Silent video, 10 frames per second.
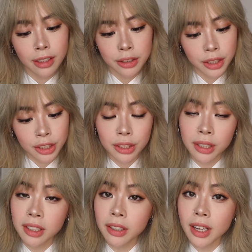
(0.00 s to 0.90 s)
just so
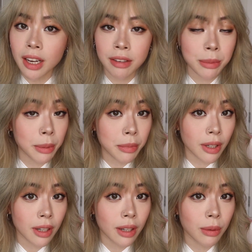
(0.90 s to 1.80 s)
I
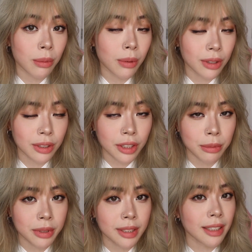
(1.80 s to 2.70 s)
remember what
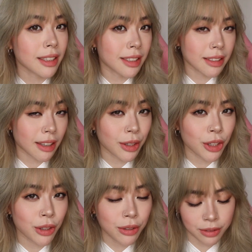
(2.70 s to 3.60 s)
documents I need to tell you.